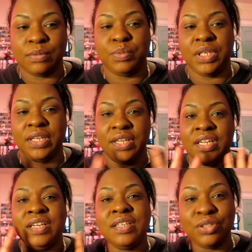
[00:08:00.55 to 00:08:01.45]
to be
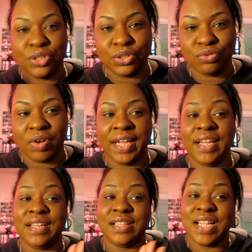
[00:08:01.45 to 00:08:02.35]
just right,
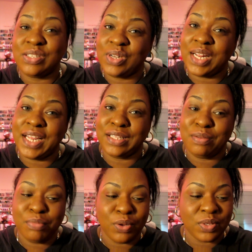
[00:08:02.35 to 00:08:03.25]
and that's what I like
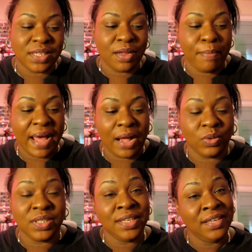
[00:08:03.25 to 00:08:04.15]
the most
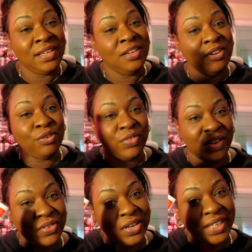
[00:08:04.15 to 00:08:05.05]
about
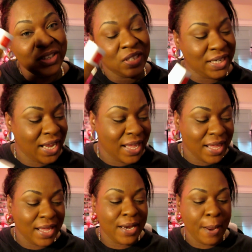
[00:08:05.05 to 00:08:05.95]
Revlon Nearly
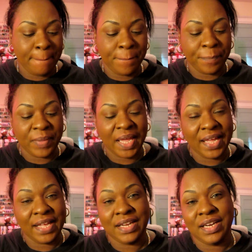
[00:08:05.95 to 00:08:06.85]
Naked
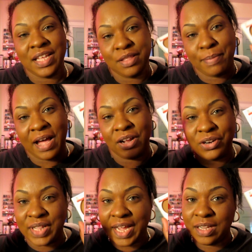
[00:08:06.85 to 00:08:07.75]
and the
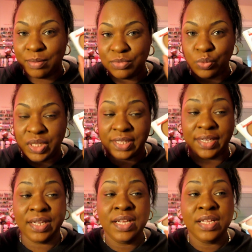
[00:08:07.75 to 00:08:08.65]
powder that comes with
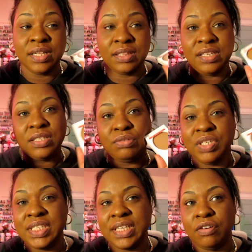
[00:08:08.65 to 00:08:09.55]
it. These
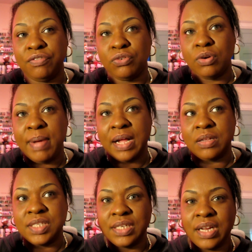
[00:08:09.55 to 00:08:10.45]
retail for about
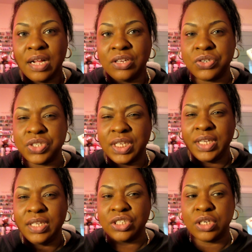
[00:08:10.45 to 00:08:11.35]
$10
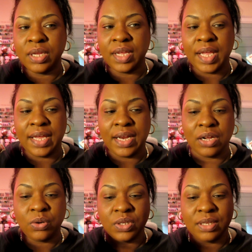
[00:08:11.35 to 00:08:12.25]
each and I
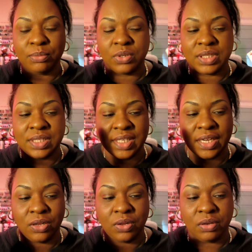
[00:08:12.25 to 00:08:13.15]
caught them on
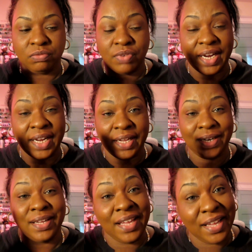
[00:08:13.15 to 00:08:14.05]
sale on Rite Aid
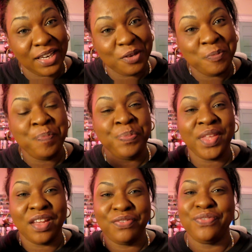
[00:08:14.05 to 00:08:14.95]
again.
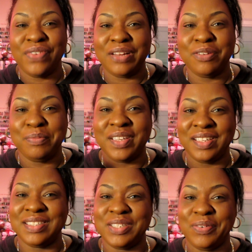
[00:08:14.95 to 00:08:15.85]
If you follow me on
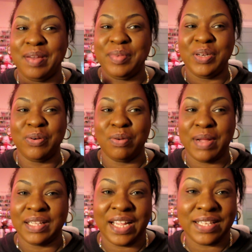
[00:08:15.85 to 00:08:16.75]
Instagram, you know
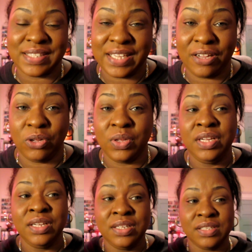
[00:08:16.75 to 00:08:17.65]
about that sale.
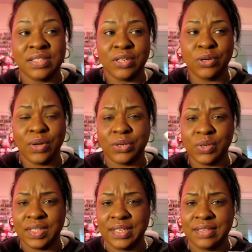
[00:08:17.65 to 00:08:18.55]
So I
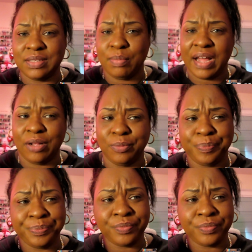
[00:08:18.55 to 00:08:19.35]
caught these about